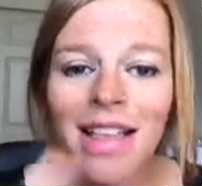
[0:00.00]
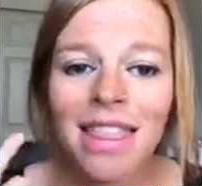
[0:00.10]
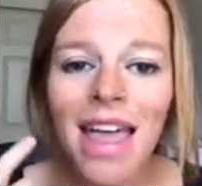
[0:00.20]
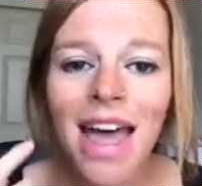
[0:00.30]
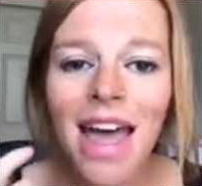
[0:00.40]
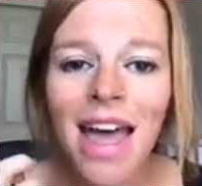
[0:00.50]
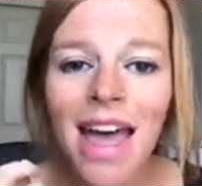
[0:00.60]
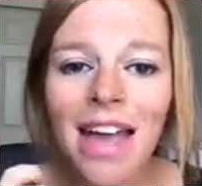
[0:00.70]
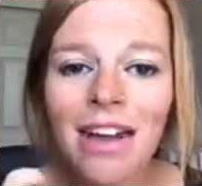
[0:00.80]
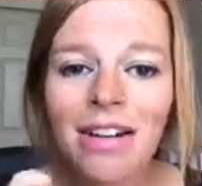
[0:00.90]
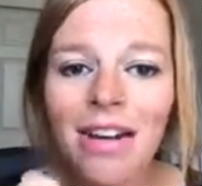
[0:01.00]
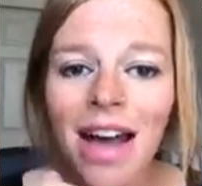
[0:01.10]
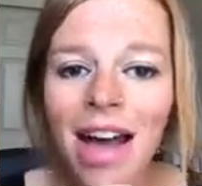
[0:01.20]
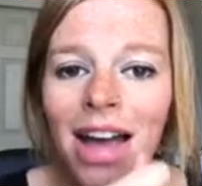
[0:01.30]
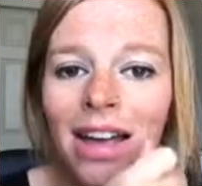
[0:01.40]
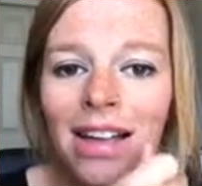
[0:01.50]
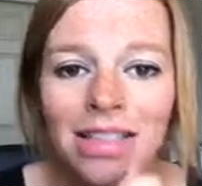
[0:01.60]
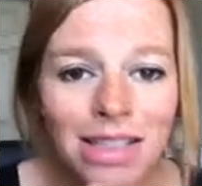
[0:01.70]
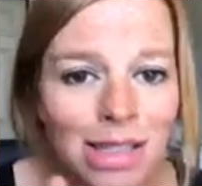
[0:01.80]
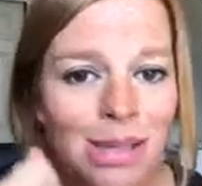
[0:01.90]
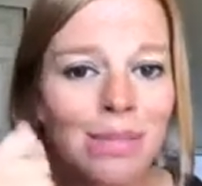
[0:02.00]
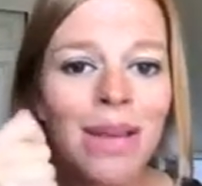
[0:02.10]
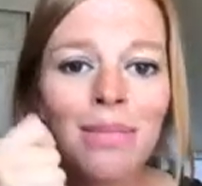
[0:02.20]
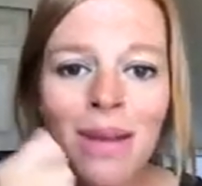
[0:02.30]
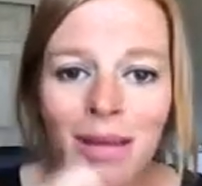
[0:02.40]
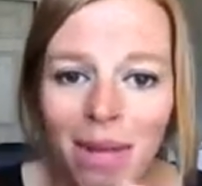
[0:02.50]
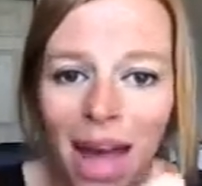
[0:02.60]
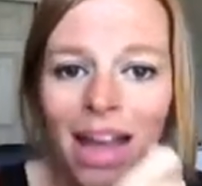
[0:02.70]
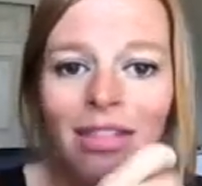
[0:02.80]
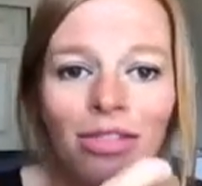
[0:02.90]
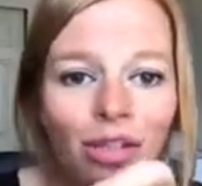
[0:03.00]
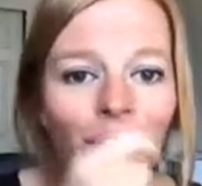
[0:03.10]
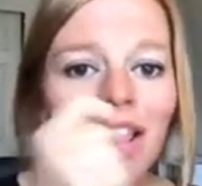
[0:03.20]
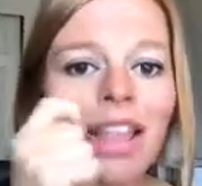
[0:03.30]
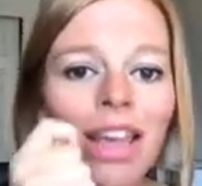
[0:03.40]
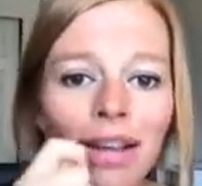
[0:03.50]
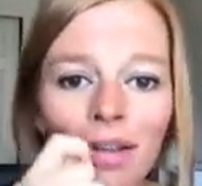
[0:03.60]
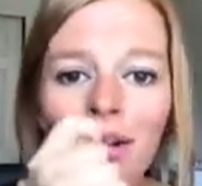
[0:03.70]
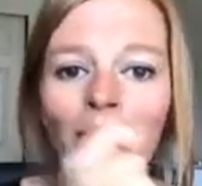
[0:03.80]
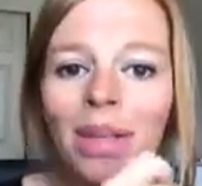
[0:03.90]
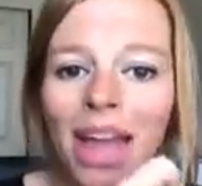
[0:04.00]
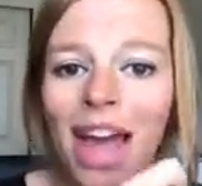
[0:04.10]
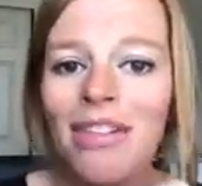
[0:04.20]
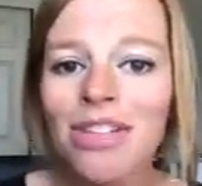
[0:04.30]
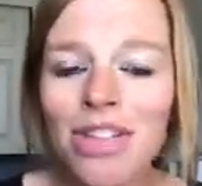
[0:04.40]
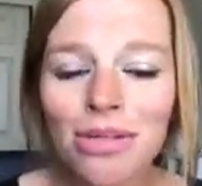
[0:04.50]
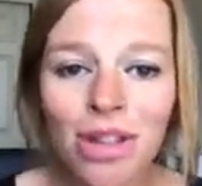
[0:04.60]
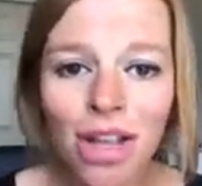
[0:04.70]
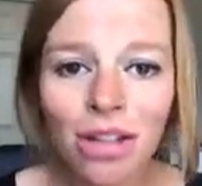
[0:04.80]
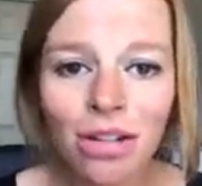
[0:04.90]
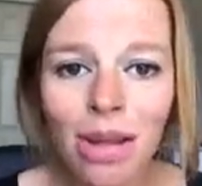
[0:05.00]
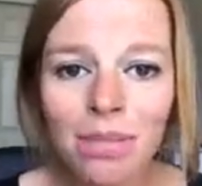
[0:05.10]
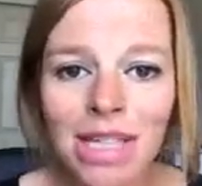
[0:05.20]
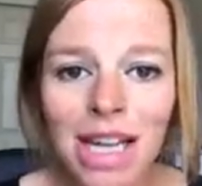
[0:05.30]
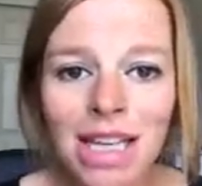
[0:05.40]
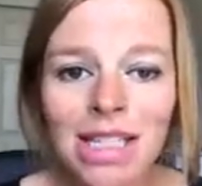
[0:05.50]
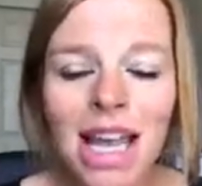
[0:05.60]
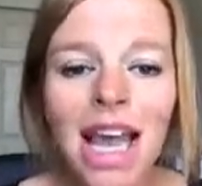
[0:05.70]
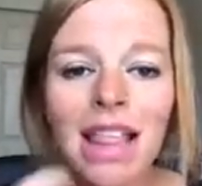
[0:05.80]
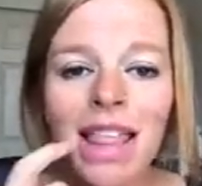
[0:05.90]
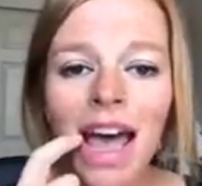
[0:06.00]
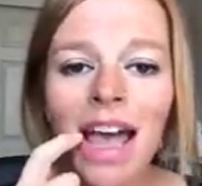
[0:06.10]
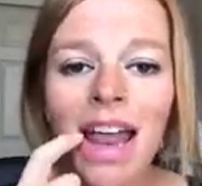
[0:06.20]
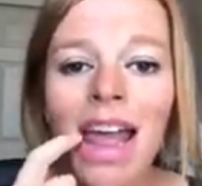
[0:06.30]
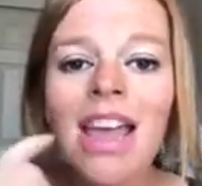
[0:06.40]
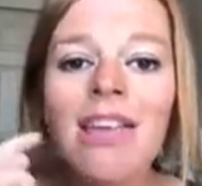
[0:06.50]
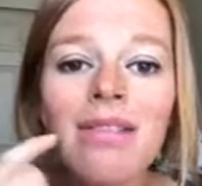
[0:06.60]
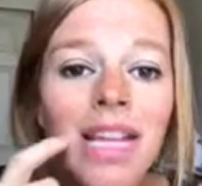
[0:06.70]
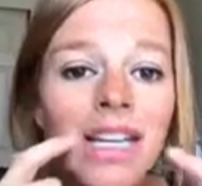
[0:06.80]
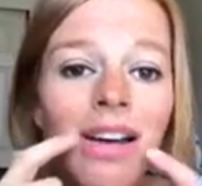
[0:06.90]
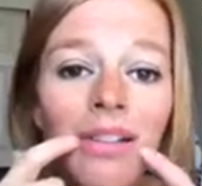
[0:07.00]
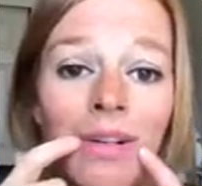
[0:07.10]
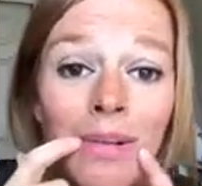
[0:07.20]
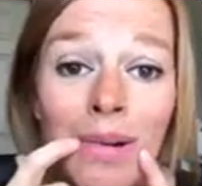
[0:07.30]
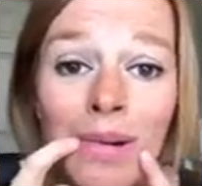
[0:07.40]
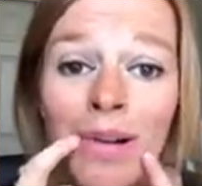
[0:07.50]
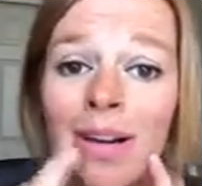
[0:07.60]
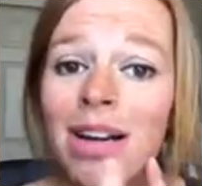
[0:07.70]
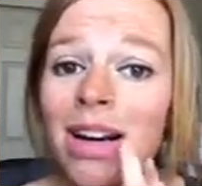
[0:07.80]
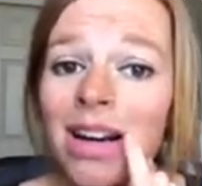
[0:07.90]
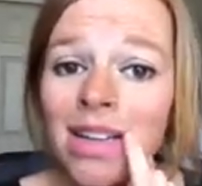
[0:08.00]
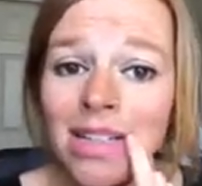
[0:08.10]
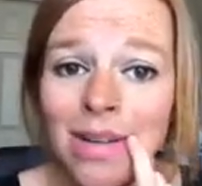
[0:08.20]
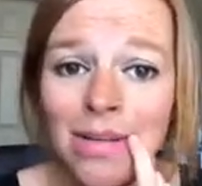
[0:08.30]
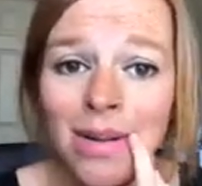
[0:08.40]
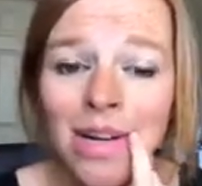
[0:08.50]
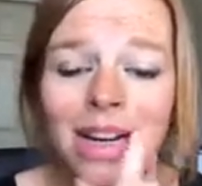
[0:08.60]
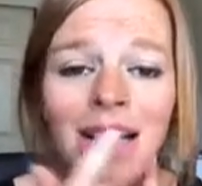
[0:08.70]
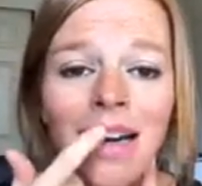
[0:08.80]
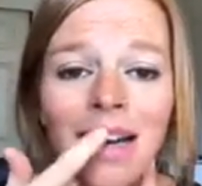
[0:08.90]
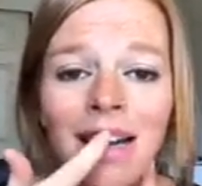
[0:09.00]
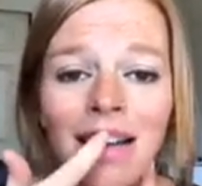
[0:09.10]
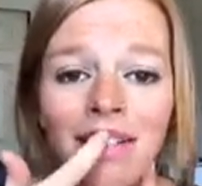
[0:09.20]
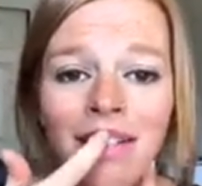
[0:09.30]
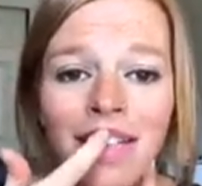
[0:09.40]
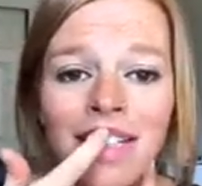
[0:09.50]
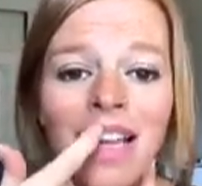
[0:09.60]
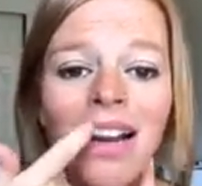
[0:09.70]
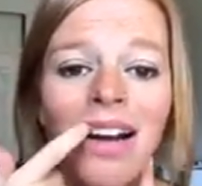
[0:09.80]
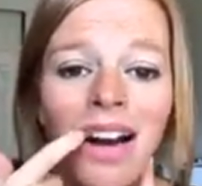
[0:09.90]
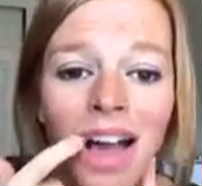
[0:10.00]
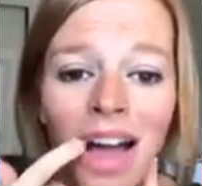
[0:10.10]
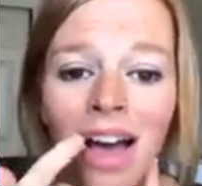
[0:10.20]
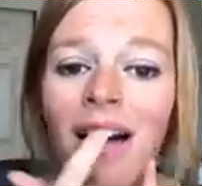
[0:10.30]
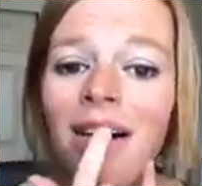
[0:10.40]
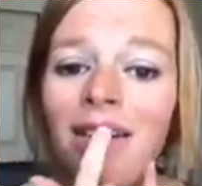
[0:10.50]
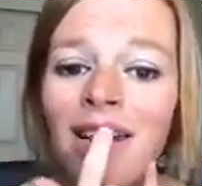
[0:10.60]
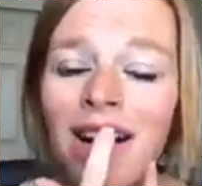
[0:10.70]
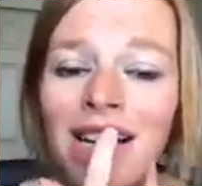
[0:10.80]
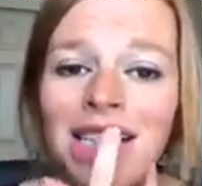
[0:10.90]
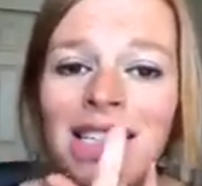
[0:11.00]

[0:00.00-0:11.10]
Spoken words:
that you're not sweeping back and forth like you normally have to do with other lipsticks, that you need to go from corner to corner, from the center, over,